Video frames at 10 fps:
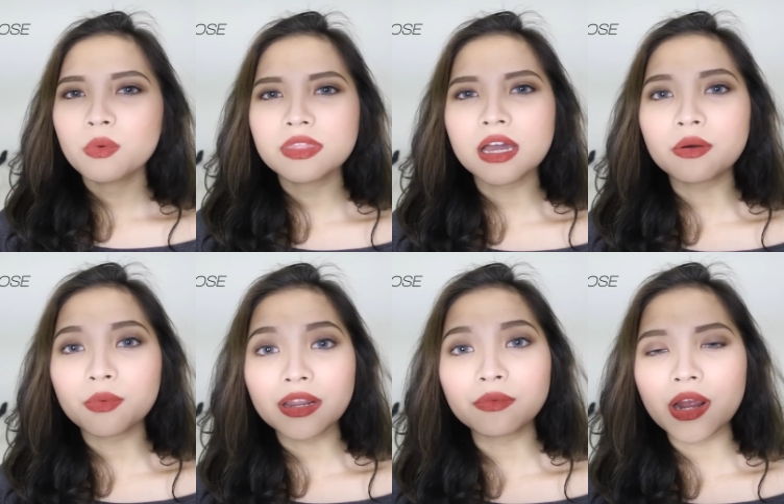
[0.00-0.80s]
with that
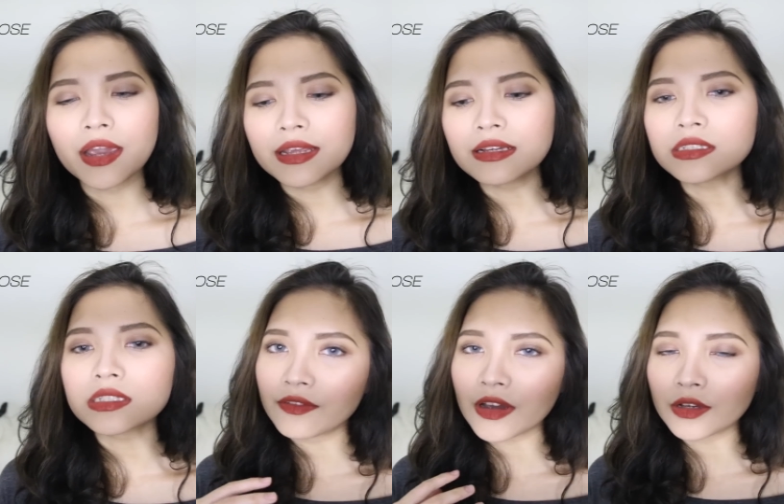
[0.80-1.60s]
red writing,
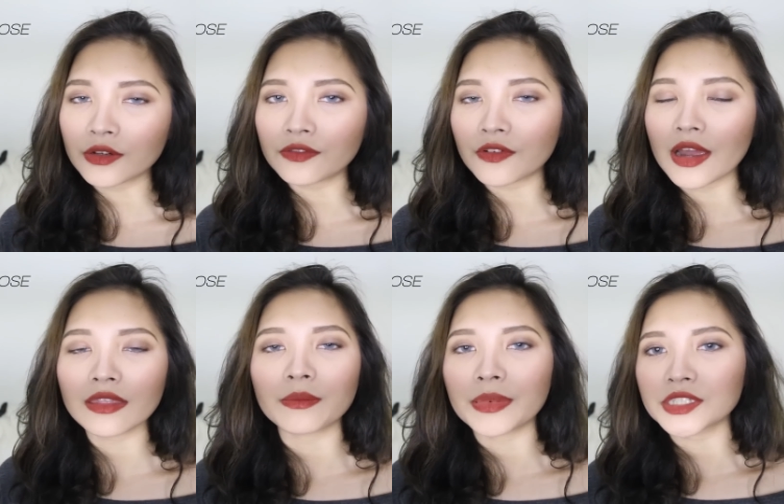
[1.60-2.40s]
If I could
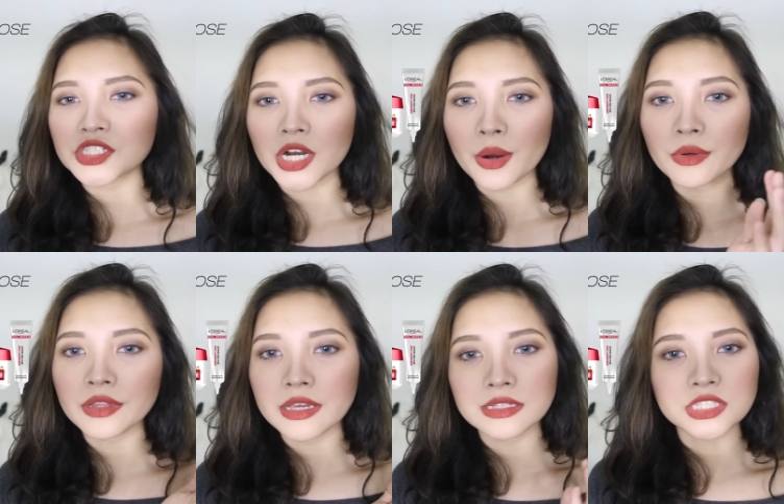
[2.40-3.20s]
find the picture, I will
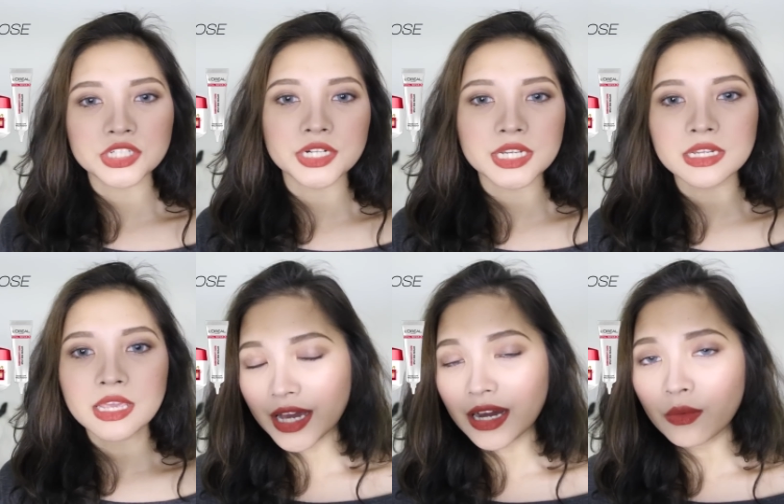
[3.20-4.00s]
insert
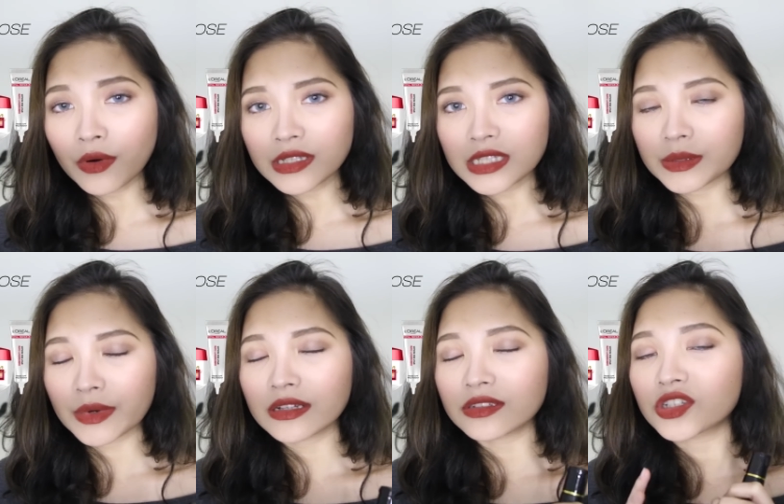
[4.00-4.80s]
it. That one
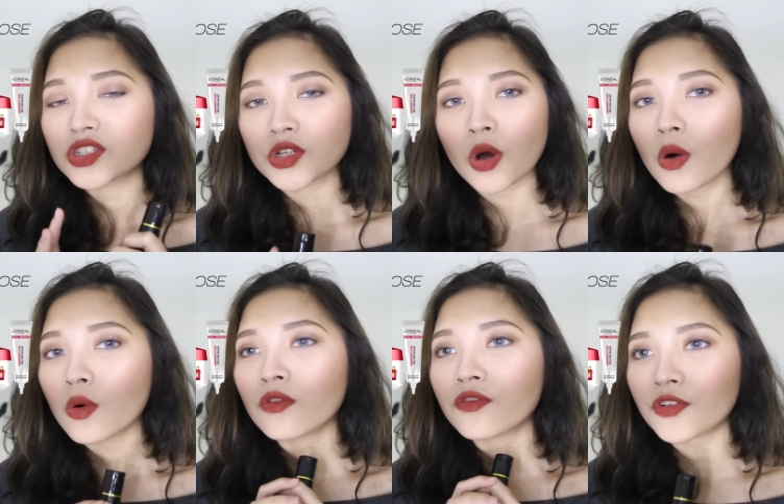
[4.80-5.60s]
smells
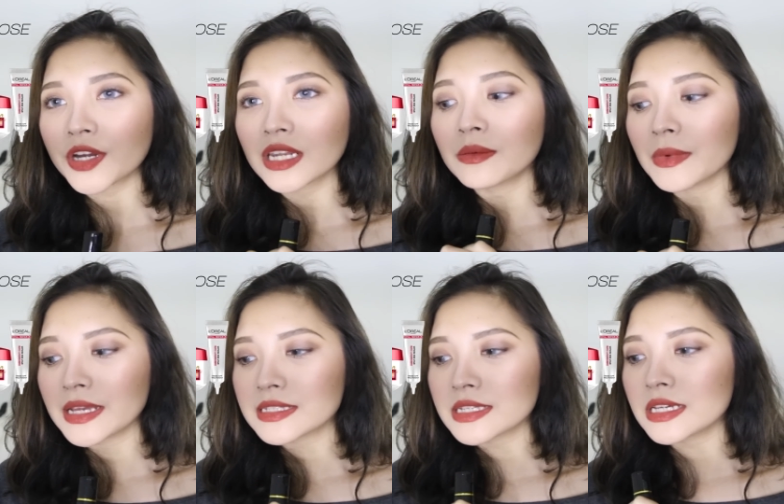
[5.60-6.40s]
so freaking
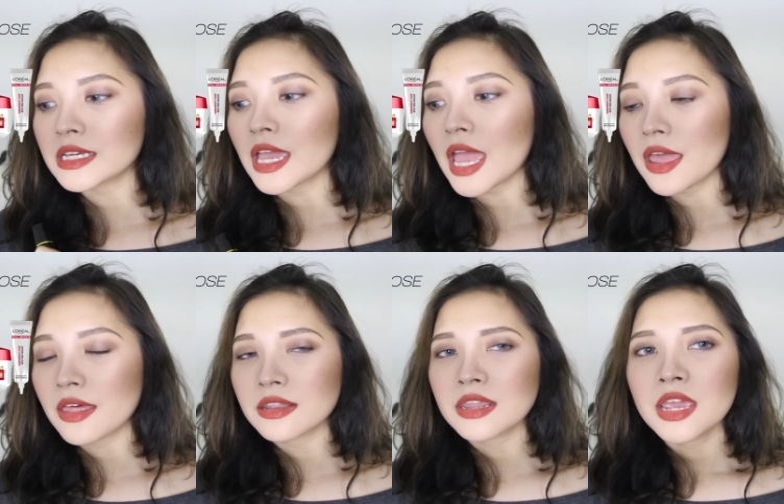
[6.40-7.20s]
amazing
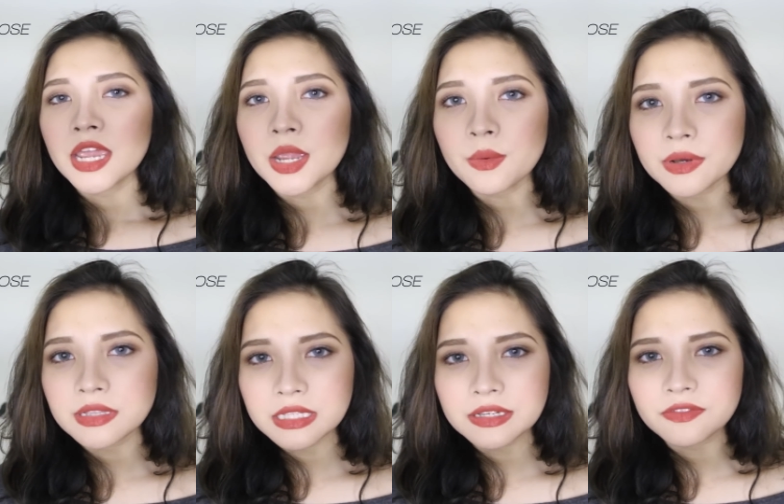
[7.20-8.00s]
and it
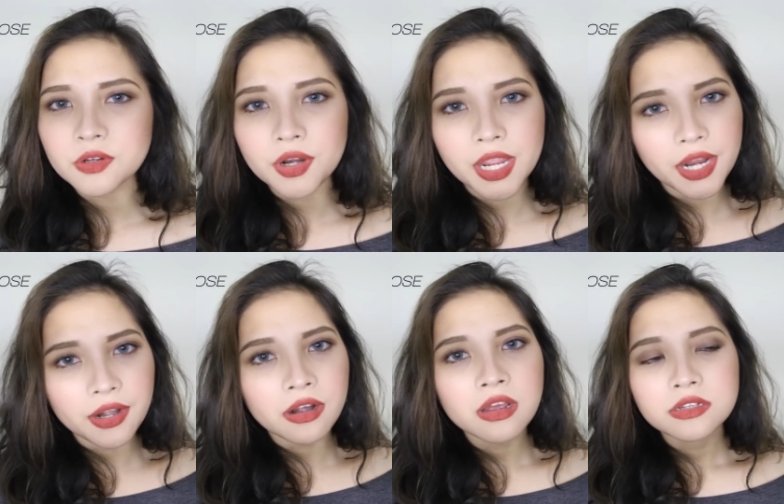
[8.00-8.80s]
will leave your
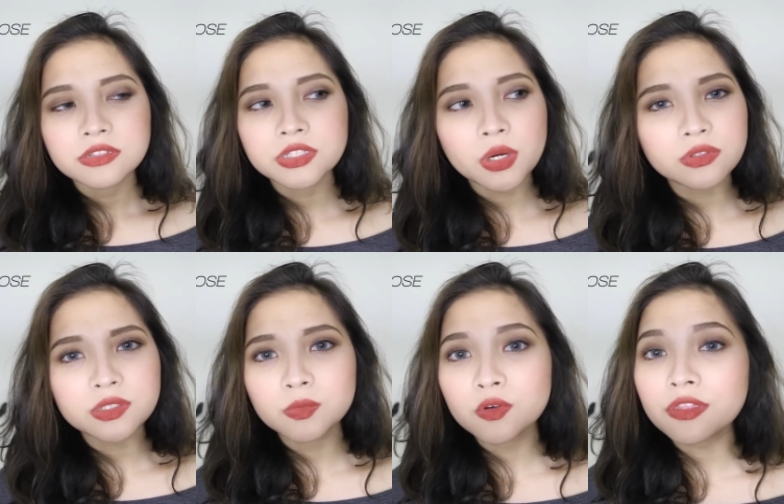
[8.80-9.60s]
hair so
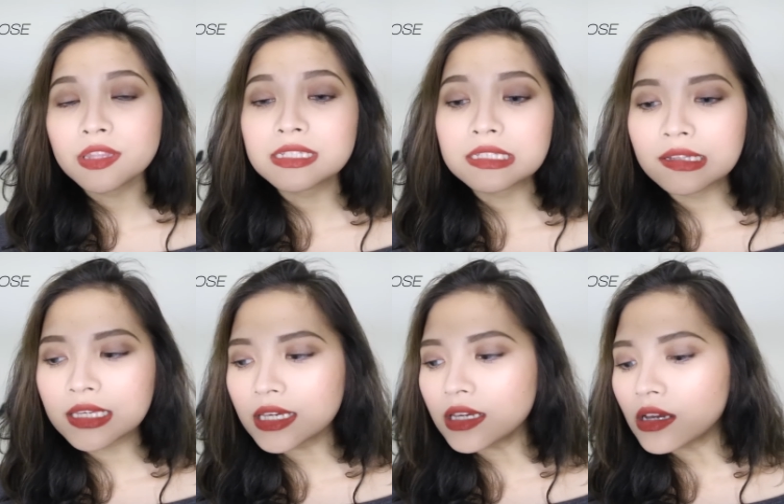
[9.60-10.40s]
smooth and
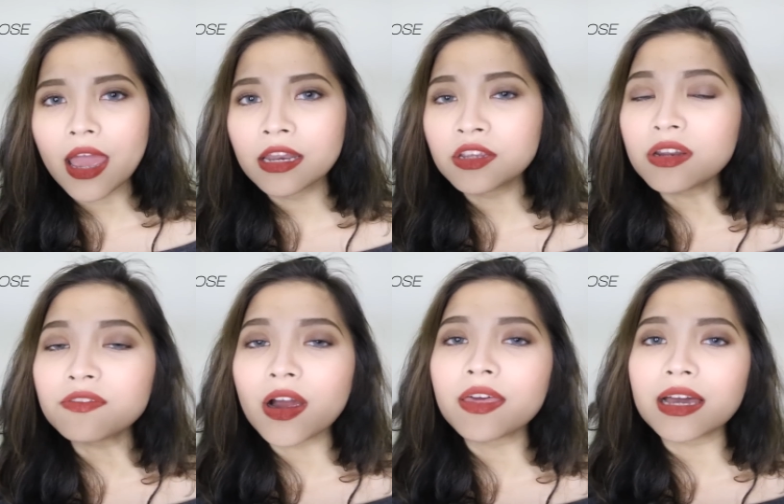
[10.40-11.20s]
silky. And you can
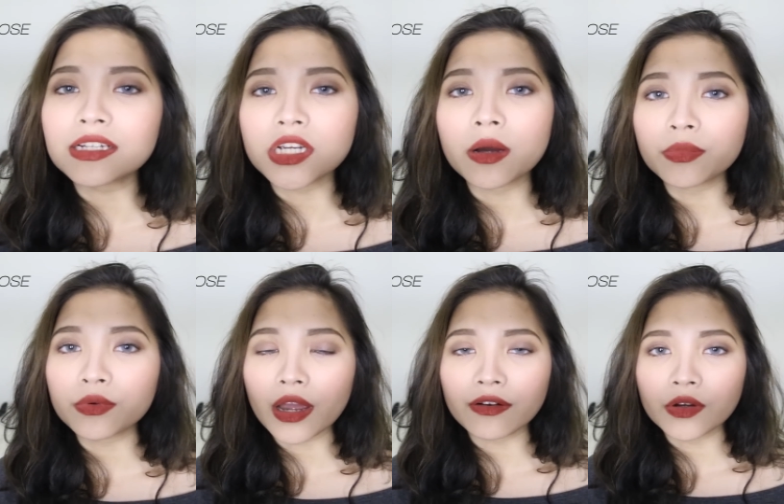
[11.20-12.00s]
find that
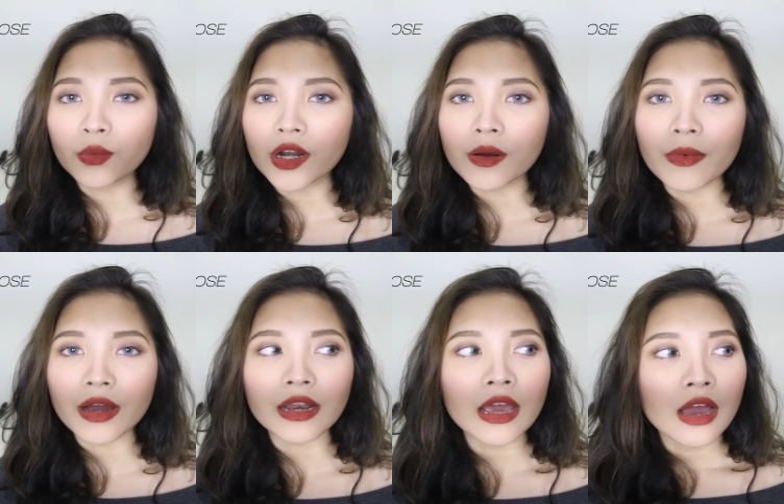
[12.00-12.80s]
shampoo everywhere,
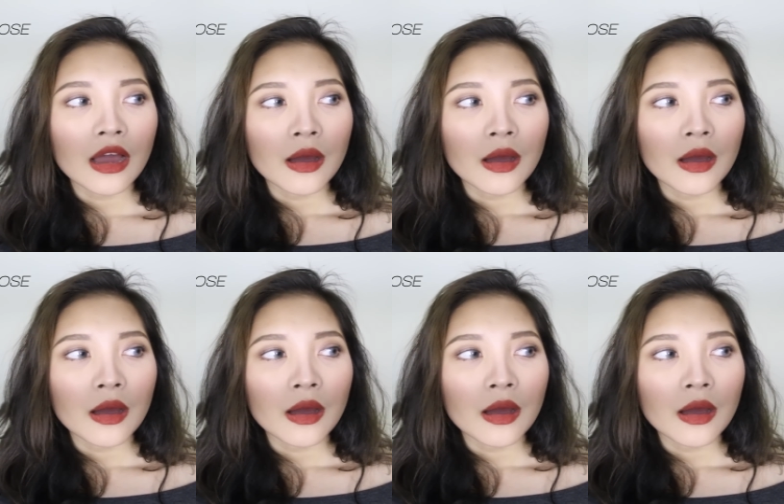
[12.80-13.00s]
but